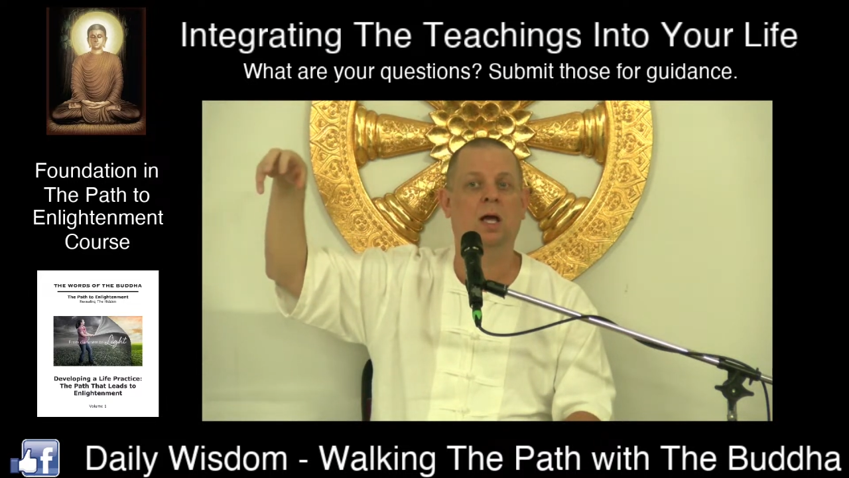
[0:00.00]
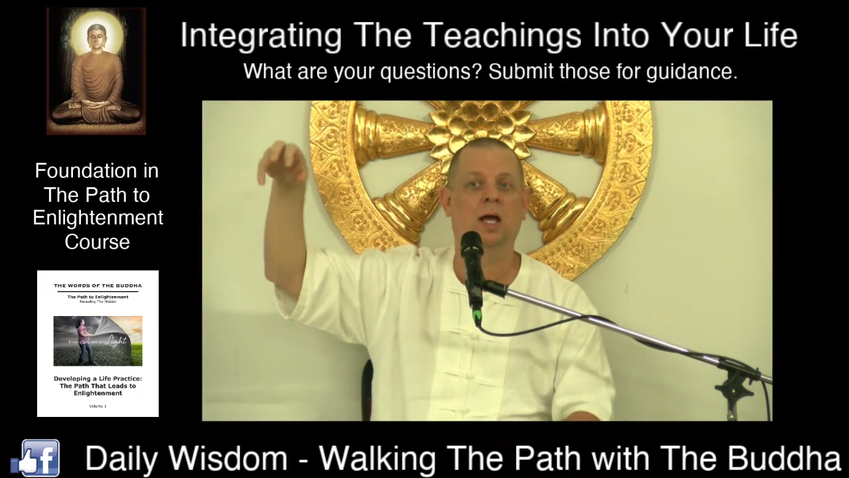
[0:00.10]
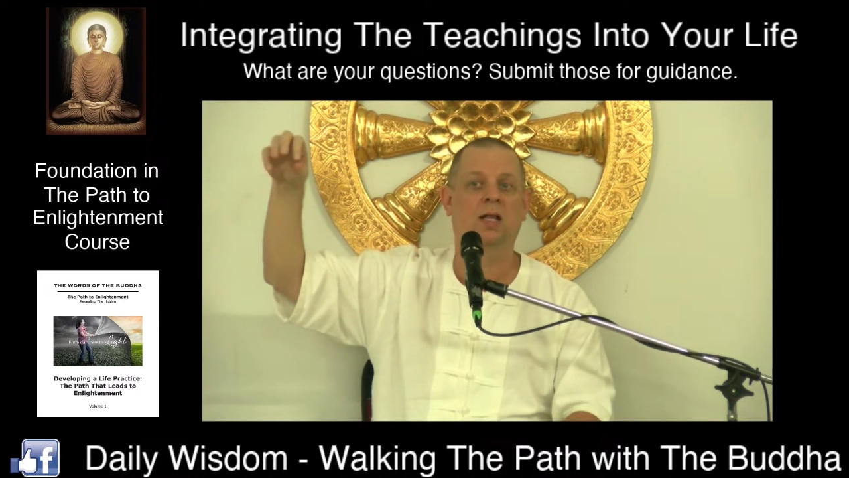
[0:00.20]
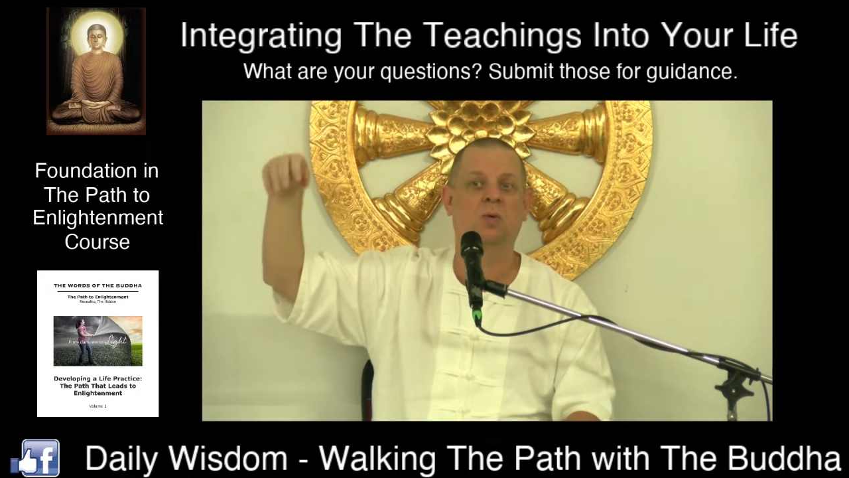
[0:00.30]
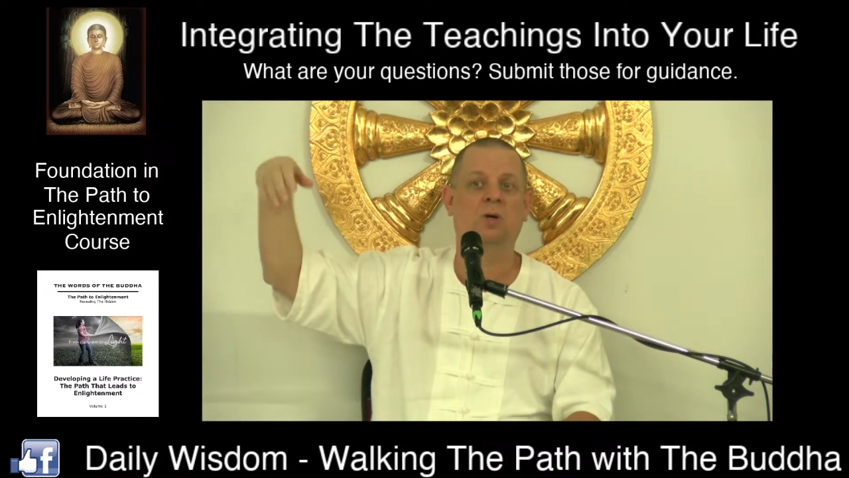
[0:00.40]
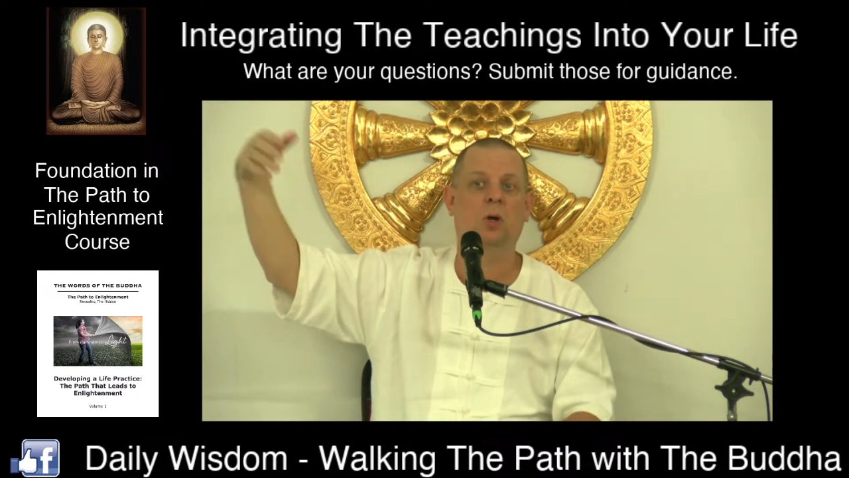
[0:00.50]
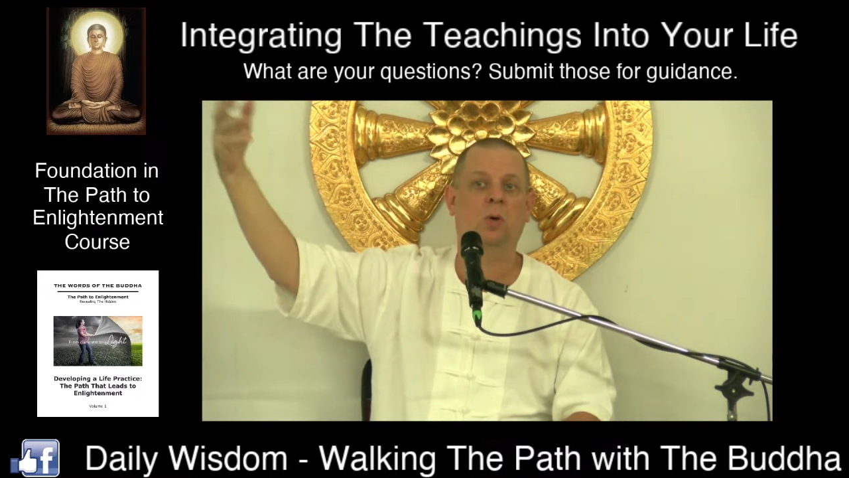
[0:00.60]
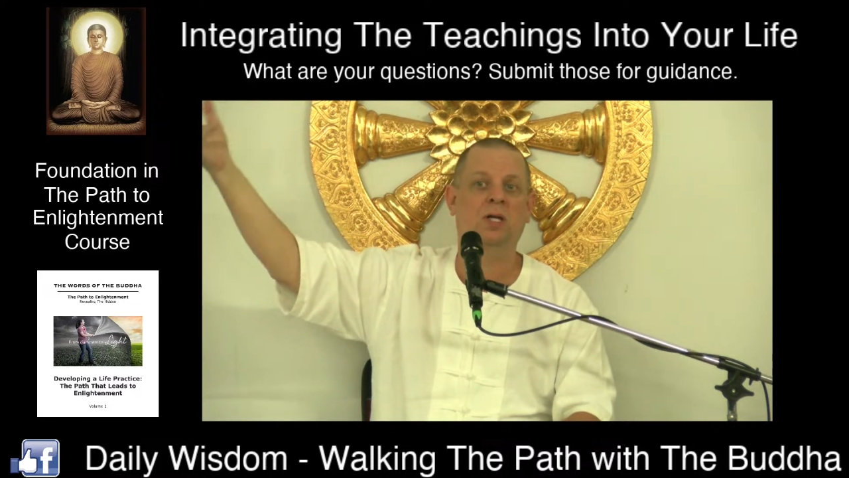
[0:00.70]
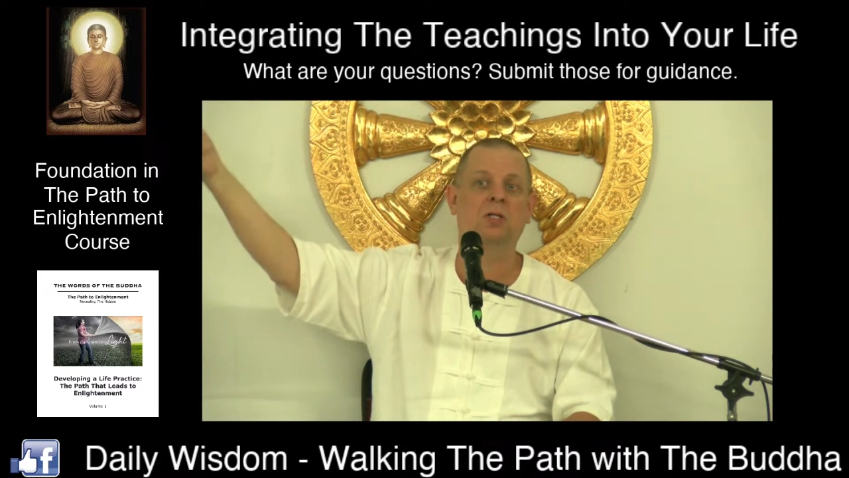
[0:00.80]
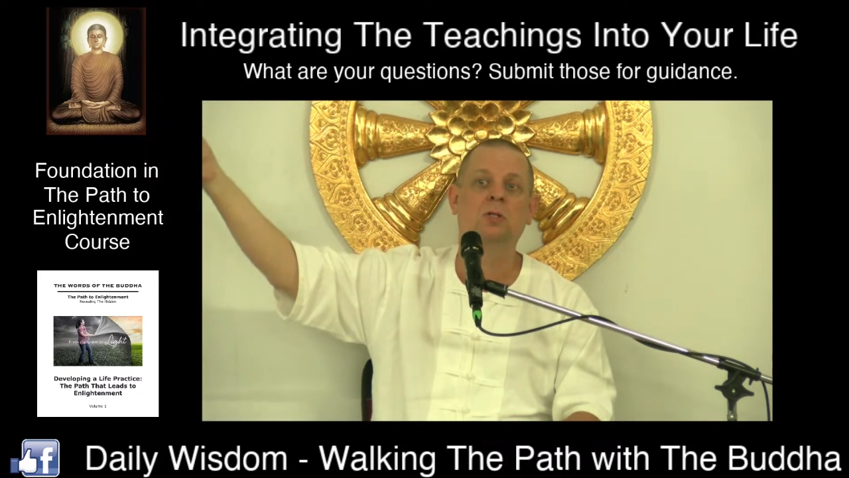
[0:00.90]
and then we go
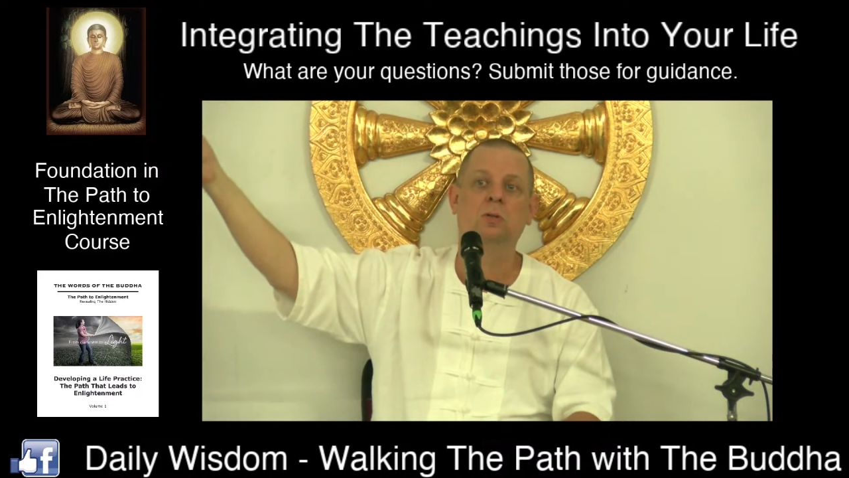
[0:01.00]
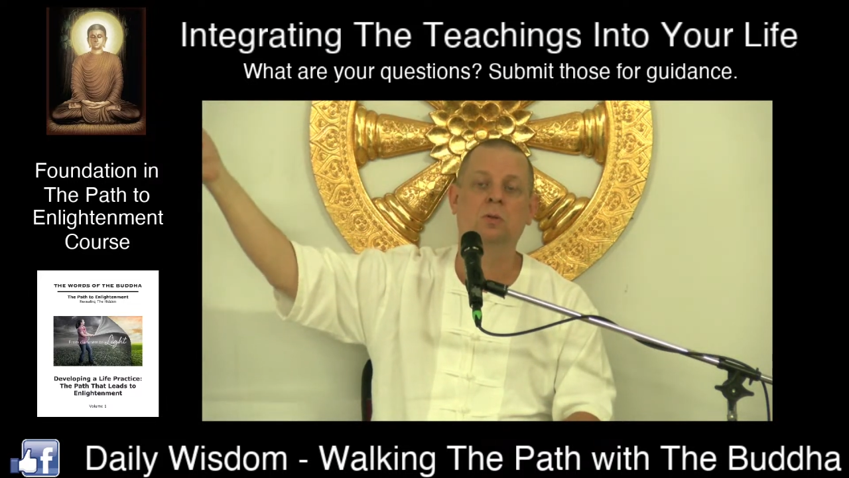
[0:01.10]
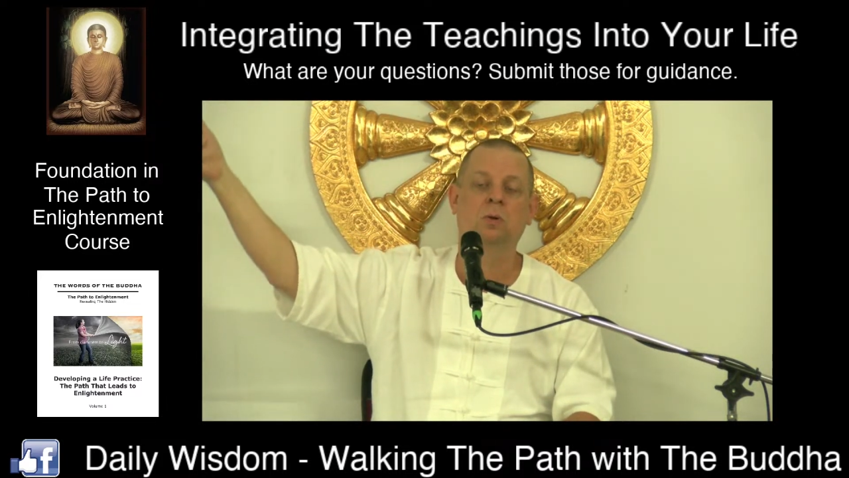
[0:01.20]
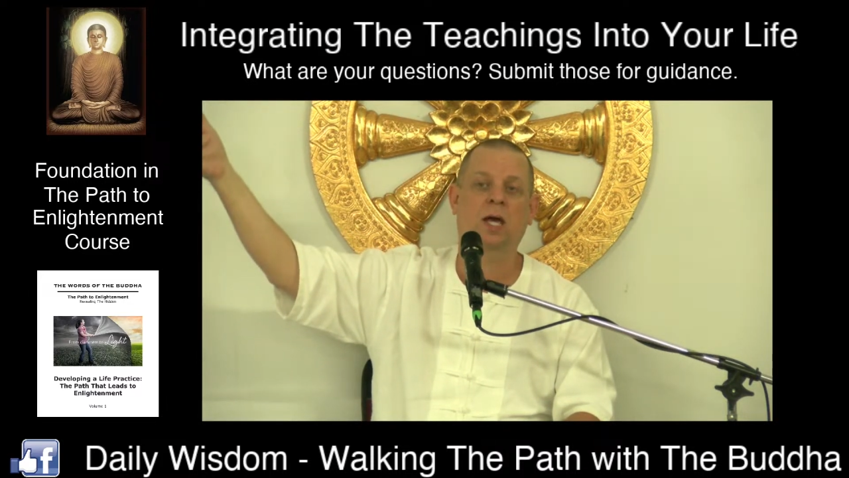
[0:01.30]
into